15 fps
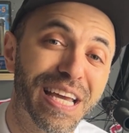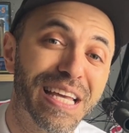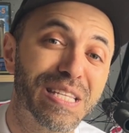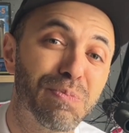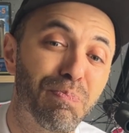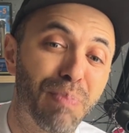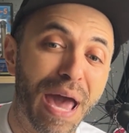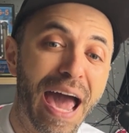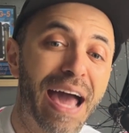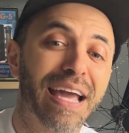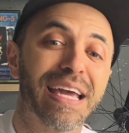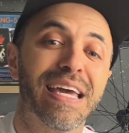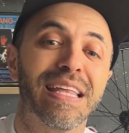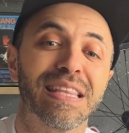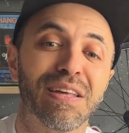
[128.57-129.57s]
is
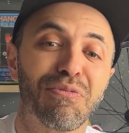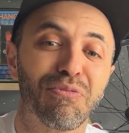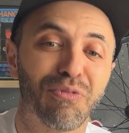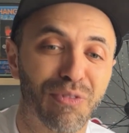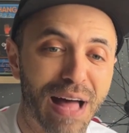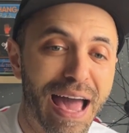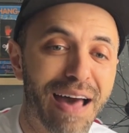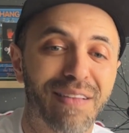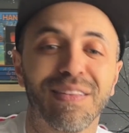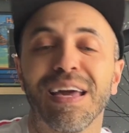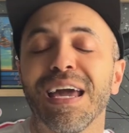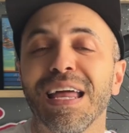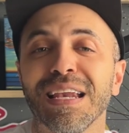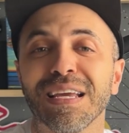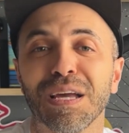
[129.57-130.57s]
back in the
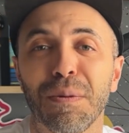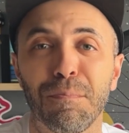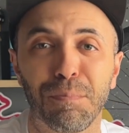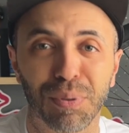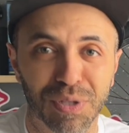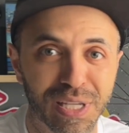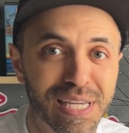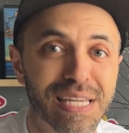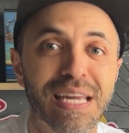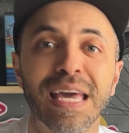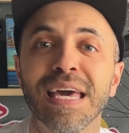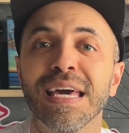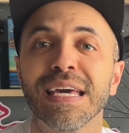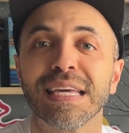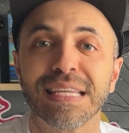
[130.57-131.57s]
Flatland Complete
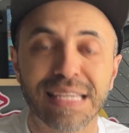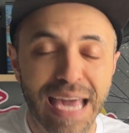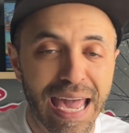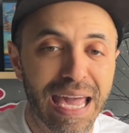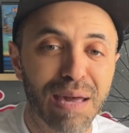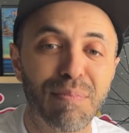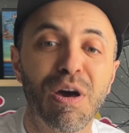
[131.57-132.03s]
game